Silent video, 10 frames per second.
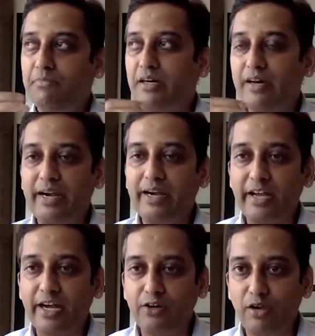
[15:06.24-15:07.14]
great
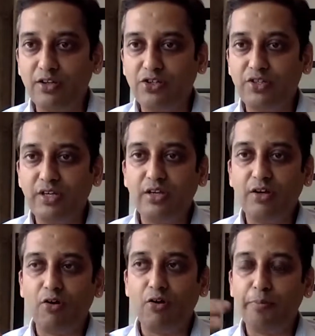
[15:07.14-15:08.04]

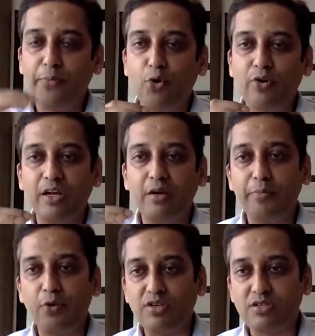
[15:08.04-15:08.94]
technology or broken
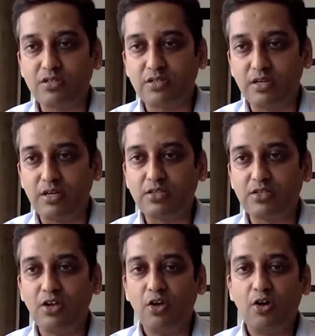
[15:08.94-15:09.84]
processes